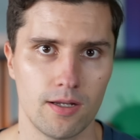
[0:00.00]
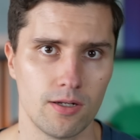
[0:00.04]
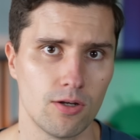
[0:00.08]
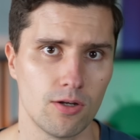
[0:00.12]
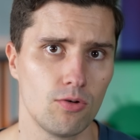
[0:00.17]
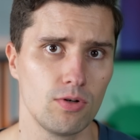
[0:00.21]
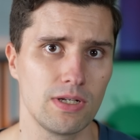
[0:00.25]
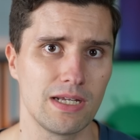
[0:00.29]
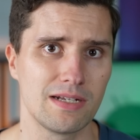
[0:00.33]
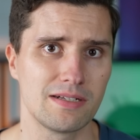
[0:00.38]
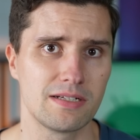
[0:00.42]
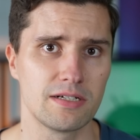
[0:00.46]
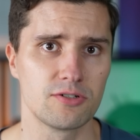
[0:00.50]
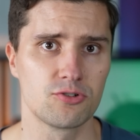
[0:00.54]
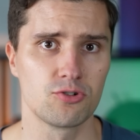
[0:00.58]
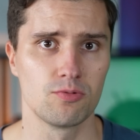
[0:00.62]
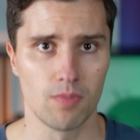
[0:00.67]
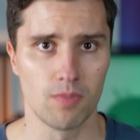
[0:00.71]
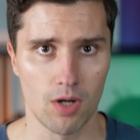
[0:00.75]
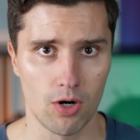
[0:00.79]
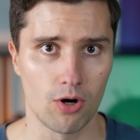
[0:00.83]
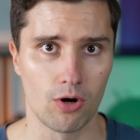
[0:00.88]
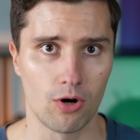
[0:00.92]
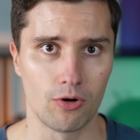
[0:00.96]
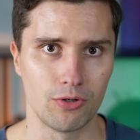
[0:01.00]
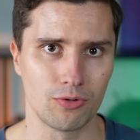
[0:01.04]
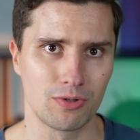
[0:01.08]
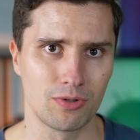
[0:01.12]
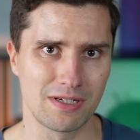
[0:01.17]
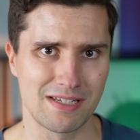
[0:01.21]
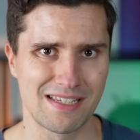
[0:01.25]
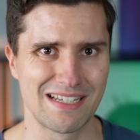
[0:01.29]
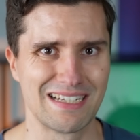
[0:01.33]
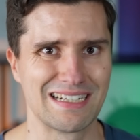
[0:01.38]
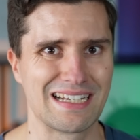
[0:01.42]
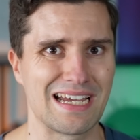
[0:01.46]
And only until tomorrow, you can
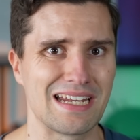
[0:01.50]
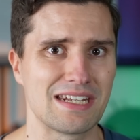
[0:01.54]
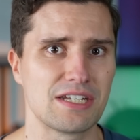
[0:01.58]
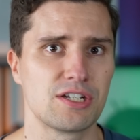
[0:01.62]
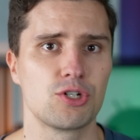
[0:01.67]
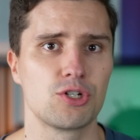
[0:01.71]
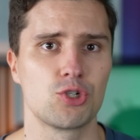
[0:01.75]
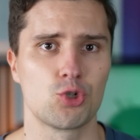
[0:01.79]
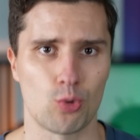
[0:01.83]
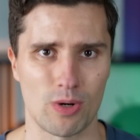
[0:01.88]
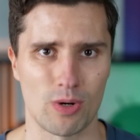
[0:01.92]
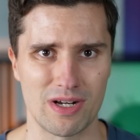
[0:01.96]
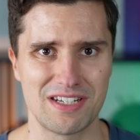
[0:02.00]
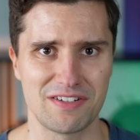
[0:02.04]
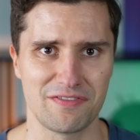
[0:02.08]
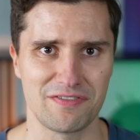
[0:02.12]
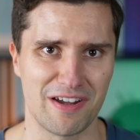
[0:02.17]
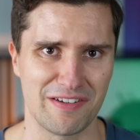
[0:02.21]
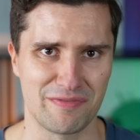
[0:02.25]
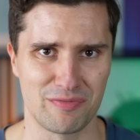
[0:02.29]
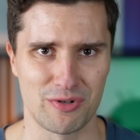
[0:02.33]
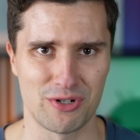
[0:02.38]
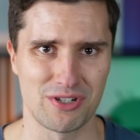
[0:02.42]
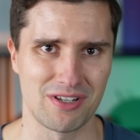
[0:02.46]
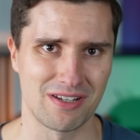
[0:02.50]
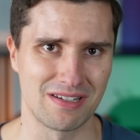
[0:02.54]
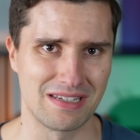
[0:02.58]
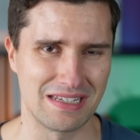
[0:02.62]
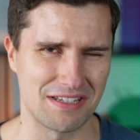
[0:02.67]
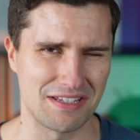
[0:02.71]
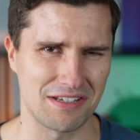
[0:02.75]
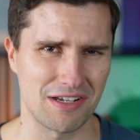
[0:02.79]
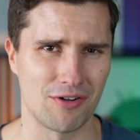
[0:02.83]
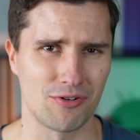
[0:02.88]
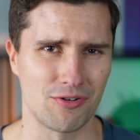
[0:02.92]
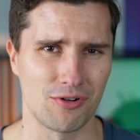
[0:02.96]
still get 25%
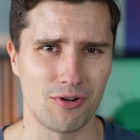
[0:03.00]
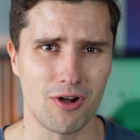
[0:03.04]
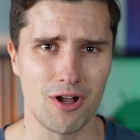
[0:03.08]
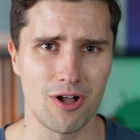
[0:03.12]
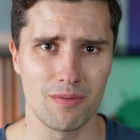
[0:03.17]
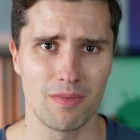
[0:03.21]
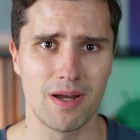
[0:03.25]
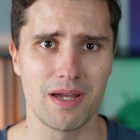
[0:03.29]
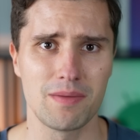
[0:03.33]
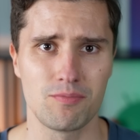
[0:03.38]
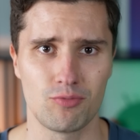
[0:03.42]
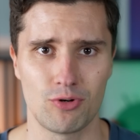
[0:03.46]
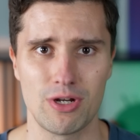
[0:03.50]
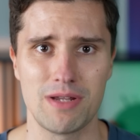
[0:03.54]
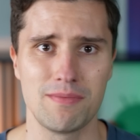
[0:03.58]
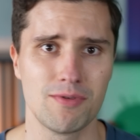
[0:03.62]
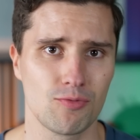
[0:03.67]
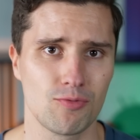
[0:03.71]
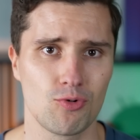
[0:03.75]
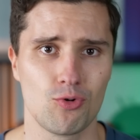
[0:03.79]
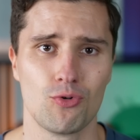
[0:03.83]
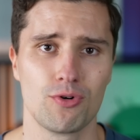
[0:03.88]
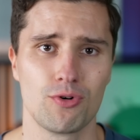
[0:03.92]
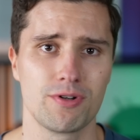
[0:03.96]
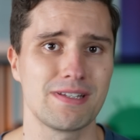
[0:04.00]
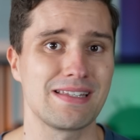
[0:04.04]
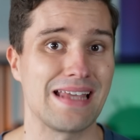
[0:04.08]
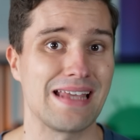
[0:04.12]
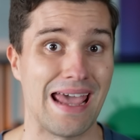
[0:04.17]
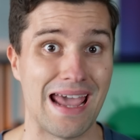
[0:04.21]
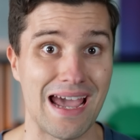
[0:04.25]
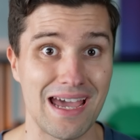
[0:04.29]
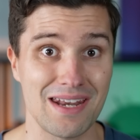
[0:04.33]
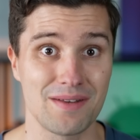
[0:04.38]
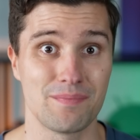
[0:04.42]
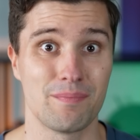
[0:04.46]
discount on all my premium courses
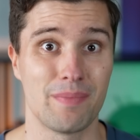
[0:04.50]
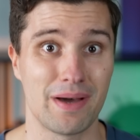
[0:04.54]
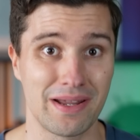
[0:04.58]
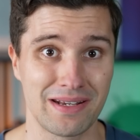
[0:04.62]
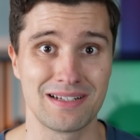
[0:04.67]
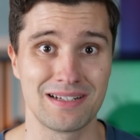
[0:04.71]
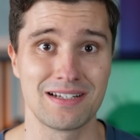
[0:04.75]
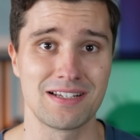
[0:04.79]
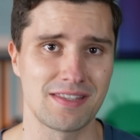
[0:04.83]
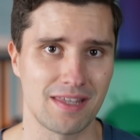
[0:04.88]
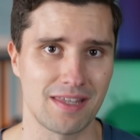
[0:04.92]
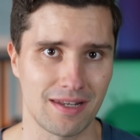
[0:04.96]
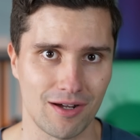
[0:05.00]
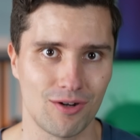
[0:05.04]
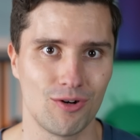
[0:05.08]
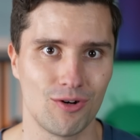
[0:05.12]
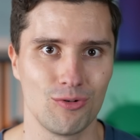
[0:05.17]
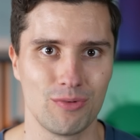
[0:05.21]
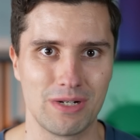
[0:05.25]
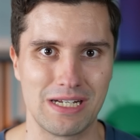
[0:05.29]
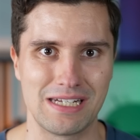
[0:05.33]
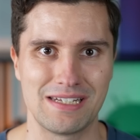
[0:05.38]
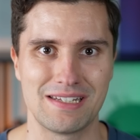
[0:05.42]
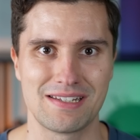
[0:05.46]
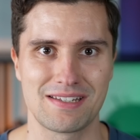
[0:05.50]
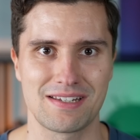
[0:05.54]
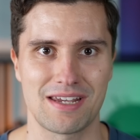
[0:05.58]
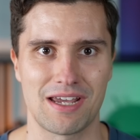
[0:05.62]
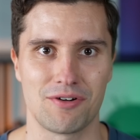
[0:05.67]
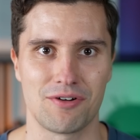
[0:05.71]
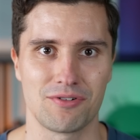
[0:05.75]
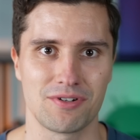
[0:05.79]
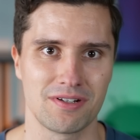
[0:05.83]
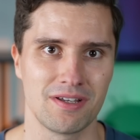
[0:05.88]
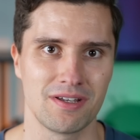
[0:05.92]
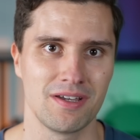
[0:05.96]
and bundles that are already
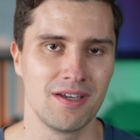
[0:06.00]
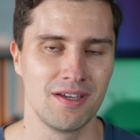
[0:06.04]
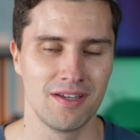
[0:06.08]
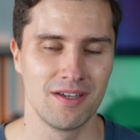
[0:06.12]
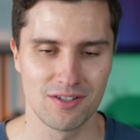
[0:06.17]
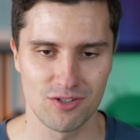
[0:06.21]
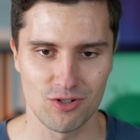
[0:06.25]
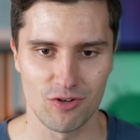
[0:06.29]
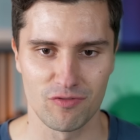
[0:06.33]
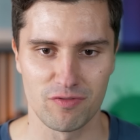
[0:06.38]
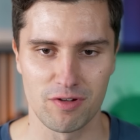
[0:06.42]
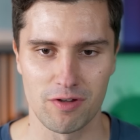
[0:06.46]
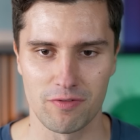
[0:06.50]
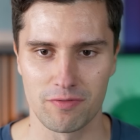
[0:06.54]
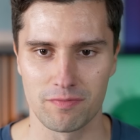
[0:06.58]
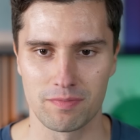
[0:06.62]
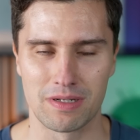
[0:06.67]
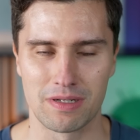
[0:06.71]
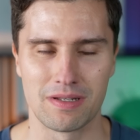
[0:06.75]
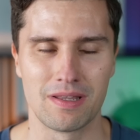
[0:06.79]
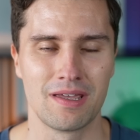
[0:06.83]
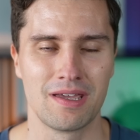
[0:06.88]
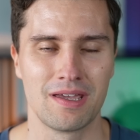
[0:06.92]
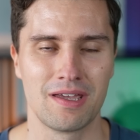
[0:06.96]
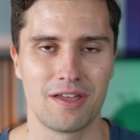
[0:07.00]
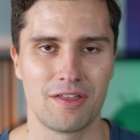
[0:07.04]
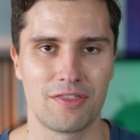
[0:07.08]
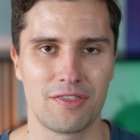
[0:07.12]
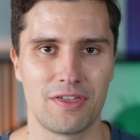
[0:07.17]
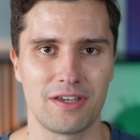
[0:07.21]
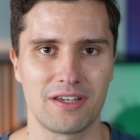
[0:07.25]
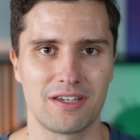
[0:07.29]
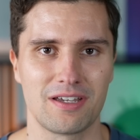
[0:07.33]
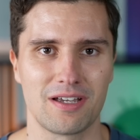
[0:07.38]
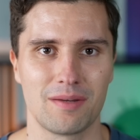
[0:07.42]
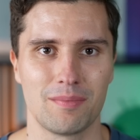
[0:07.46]
discounted. So if you've been
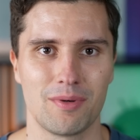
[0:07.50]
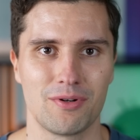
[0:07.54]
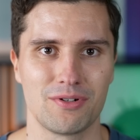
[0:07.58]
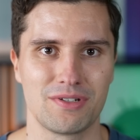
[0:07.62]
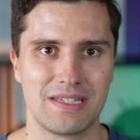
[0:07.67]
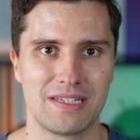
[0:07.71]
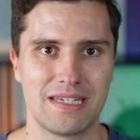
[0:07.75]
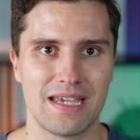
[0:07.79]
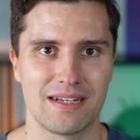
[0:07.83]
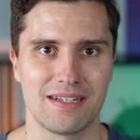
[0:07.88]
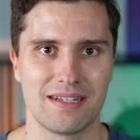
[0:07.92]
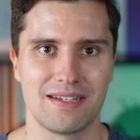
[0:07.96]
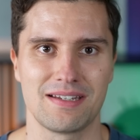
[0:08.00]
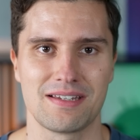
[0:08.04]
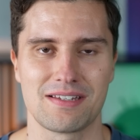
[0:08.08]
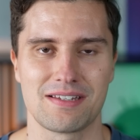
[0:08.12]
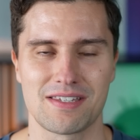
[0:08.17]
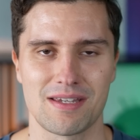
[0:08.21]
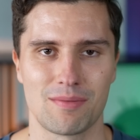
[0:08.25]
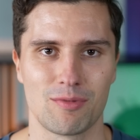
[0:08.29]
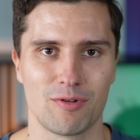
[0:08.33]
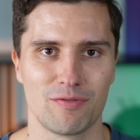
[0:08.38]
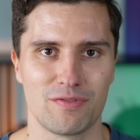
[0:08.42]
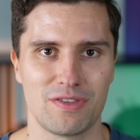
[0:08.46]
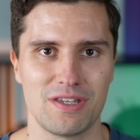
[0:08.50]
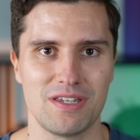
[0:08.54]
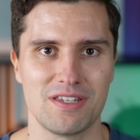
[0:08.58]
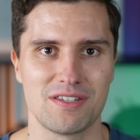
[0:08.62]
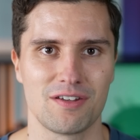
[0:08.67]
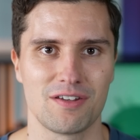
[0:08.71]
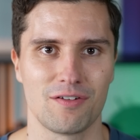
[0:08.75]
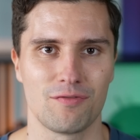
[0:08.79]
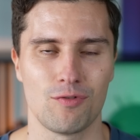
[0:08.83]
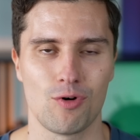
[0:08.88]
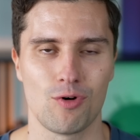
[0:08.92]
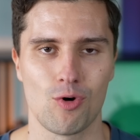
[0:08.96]
thinking about getting some of these
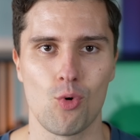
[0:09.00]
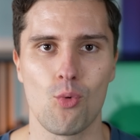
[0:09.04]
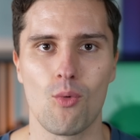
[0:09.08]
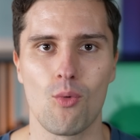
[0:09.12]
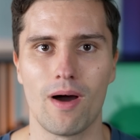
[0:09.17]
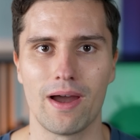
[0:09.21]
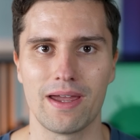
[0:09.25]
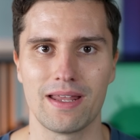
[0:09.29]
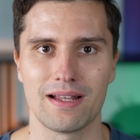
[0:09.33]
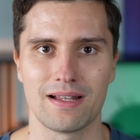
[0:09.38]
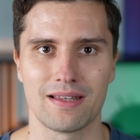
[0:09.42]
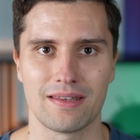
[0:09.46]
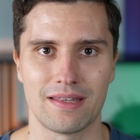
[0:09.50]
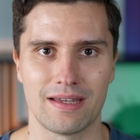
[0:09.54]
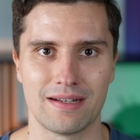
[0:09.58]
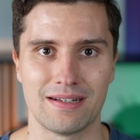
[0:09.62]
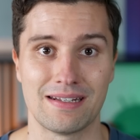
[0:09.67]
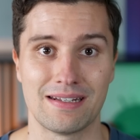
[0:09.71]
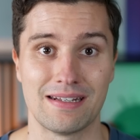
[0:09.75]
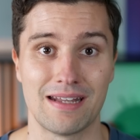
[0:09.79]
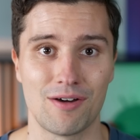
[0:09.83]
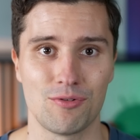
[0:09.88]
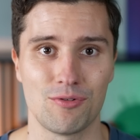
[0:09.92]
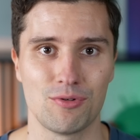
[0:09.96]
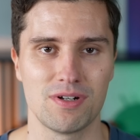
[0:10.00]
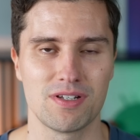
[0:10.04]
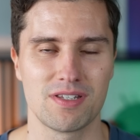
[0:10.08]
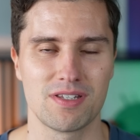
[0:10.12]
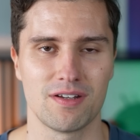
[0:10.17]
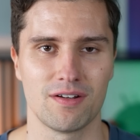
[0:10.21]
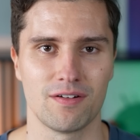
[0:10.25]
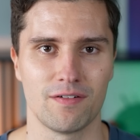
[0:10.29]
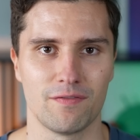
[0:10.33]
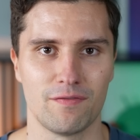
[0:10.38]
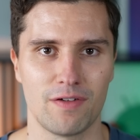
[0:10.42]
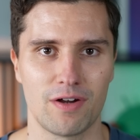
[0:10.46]
for a while, then now is
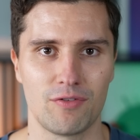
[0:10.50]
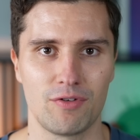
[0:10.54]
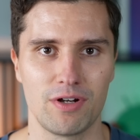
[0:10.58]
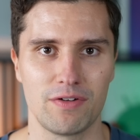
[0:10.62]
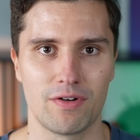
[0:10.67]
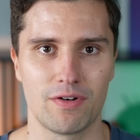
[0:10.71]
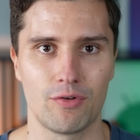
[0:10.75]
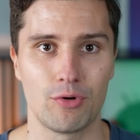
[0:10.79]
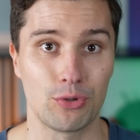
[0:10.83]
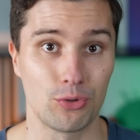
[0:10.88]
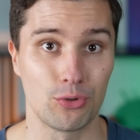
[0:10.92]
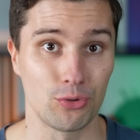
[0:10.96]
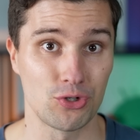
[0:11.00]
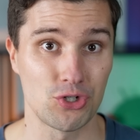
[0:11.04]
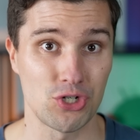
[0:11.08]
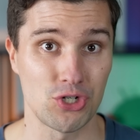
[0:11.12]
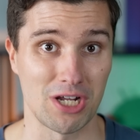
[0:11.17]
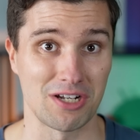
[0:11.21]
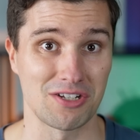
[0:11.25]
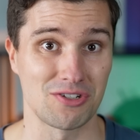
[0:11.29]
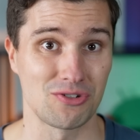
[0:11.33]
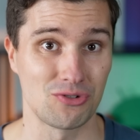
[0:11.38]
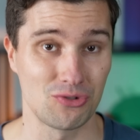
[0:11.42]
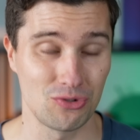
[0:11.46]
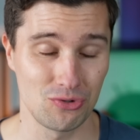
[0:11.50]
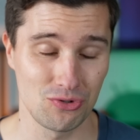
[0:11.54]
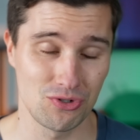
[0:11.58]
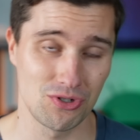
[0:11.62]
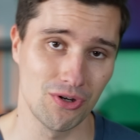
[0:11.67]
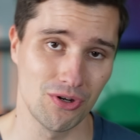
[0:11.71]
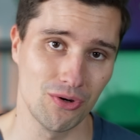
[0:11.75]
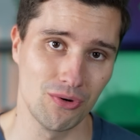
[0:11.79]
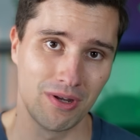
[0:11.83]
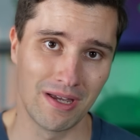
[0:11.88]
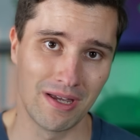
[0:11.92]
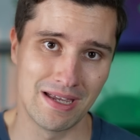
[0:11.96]
a very, very good chance to do
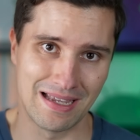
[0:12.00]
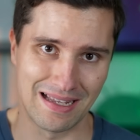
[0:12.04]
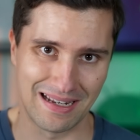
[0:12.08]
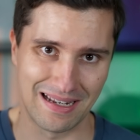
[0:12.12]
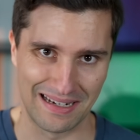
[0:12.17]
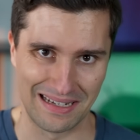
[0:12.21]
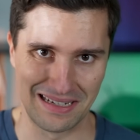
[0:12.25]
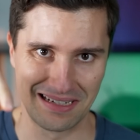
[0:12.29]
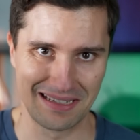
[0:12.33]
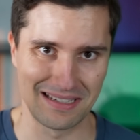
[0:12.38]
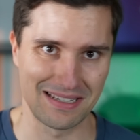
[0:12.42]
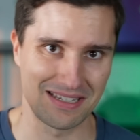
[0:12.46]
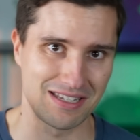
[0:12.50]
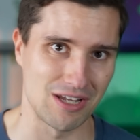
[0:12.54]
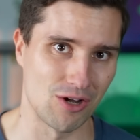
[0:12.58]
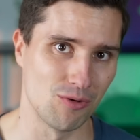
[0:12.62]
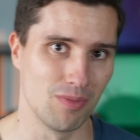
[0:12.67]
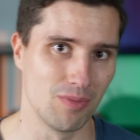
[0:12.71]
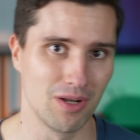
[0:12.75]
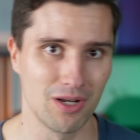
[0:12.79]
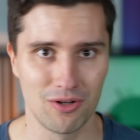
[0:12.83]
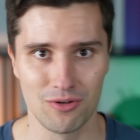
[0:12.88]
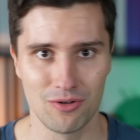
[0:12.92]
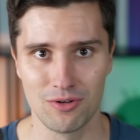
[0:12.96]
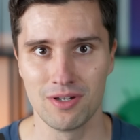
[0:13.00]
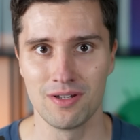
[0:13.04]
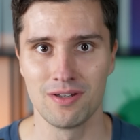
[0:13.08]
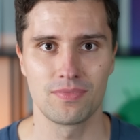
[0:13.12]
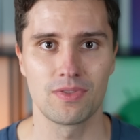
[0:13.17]
so. Link is down below,